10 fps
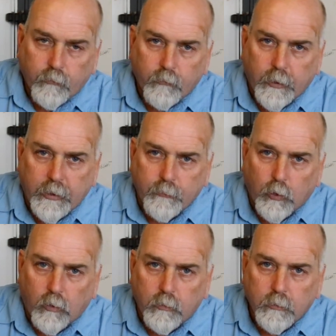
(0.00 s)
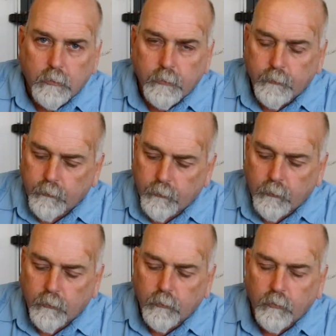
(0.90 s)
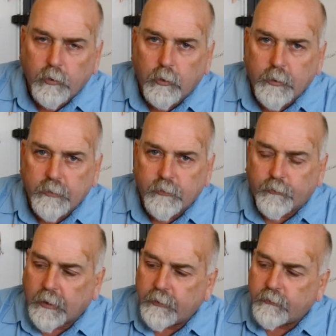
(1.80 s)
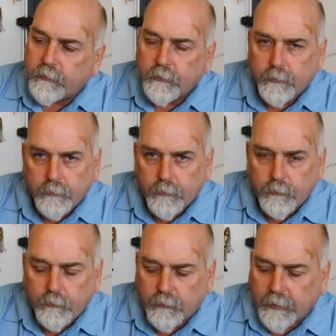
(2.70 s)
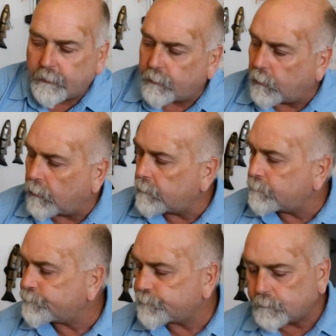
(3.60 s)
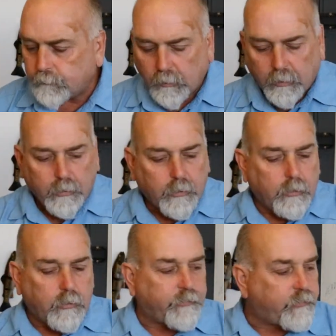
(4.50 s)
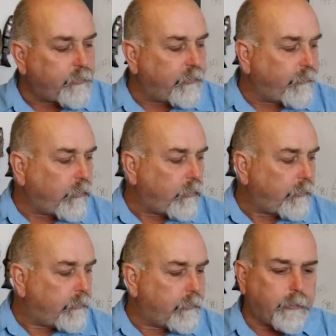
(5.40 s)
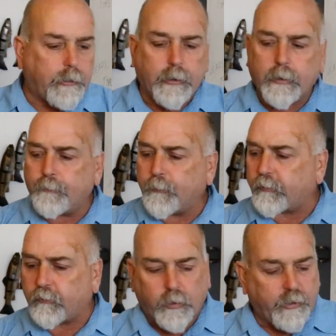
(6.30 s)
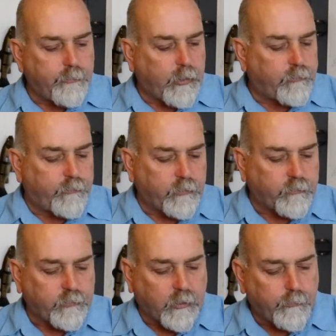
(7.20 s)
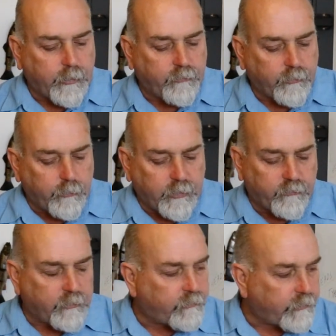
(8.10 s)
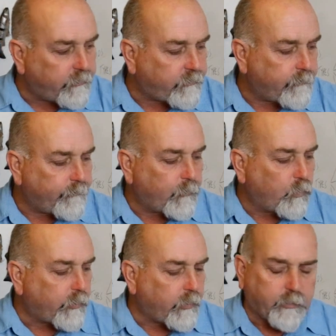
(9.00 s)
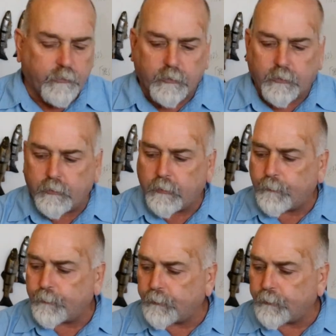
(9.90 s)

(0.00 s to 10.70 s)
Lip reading: running ball, little bit of a trace, down to hook. I said before, this is one of the most versatile rigs, and the reason is this: what I can do,